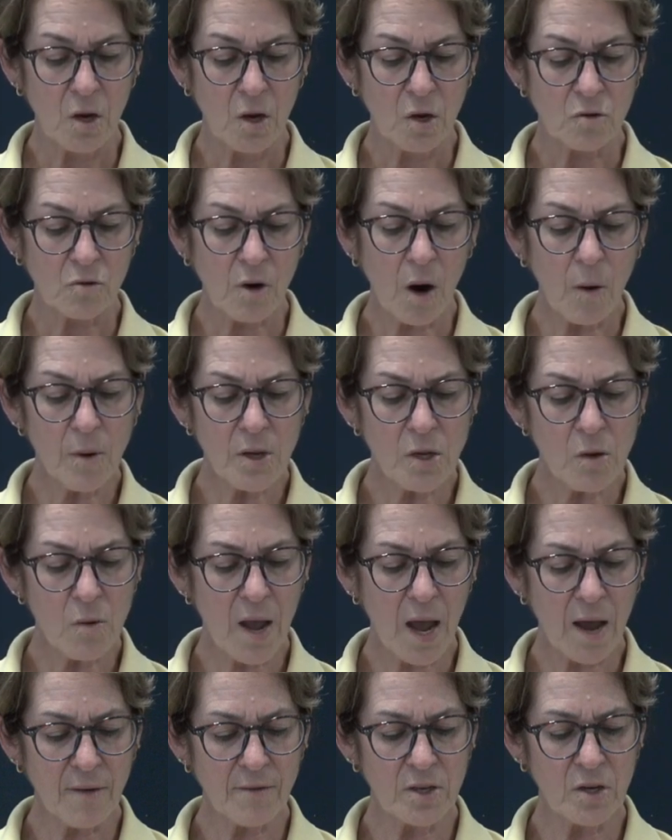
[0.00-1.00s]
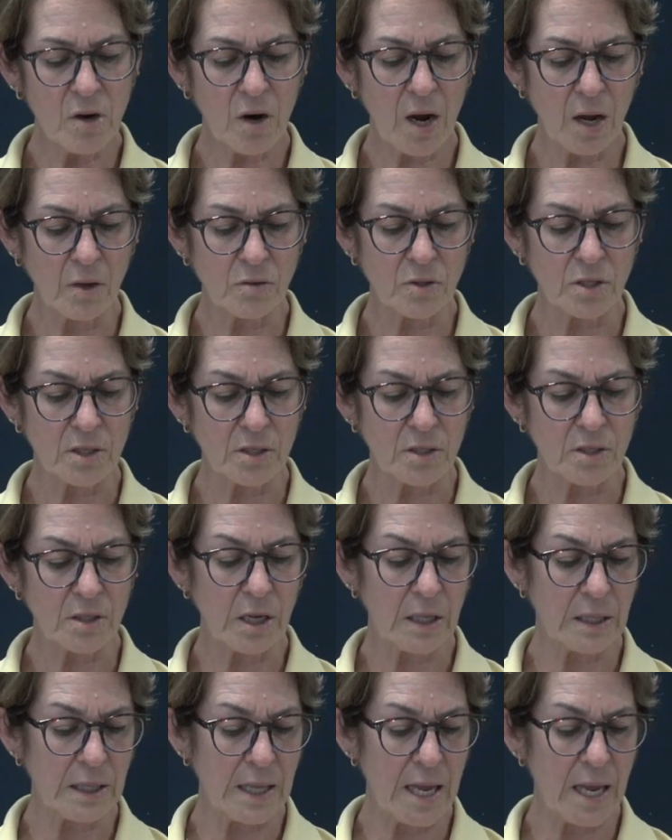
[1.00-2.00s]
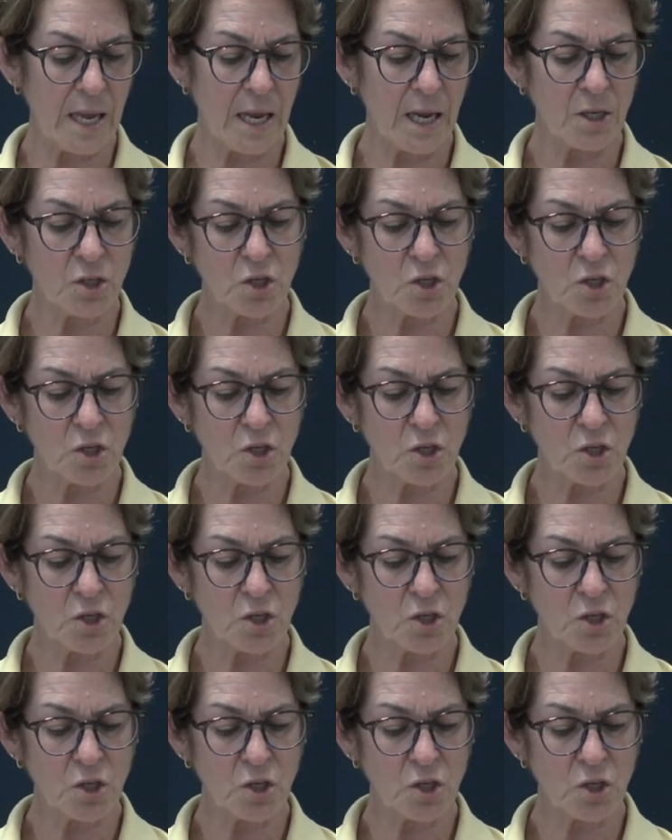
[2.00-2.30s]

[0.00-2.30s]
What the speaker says: Draw what you have in your houses: clay,